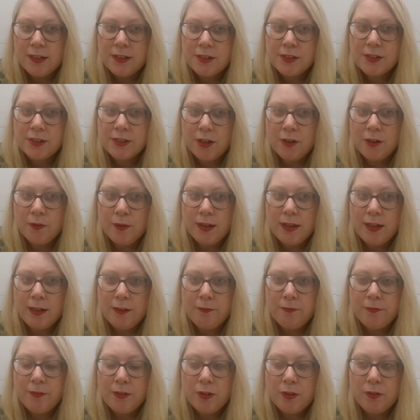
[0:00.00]
So
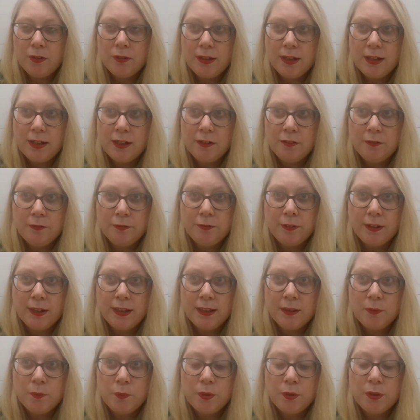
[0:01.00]
if you live
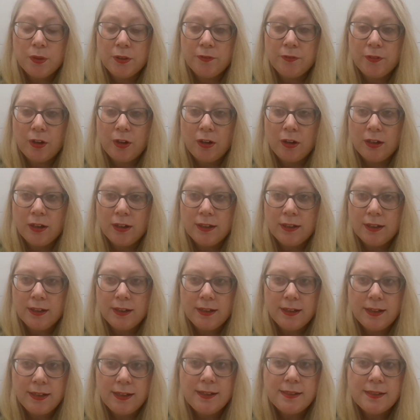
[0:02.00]
in one of our
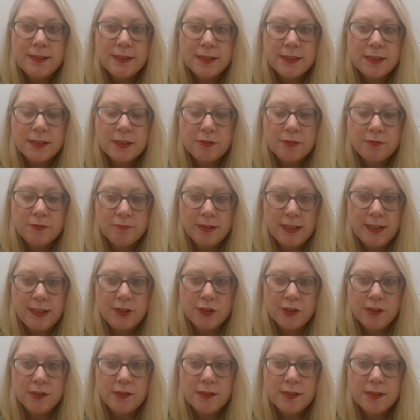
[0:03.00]
east
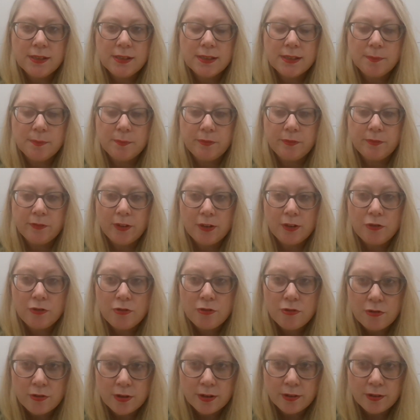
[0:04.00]
regions, some of our
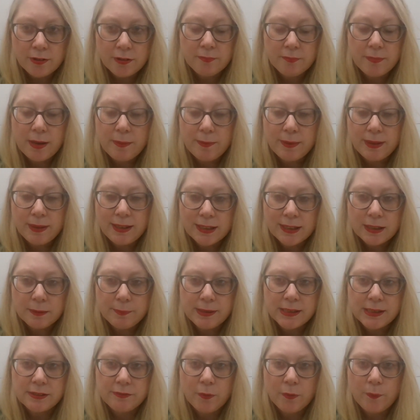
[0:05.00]
north, maybe little
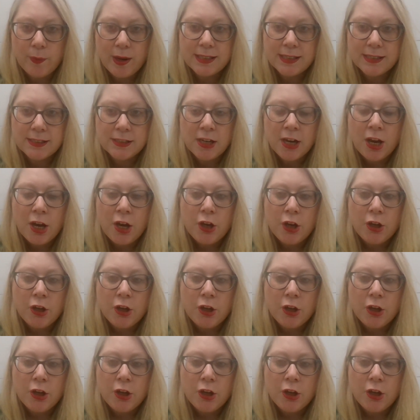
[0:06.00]
bits of our west,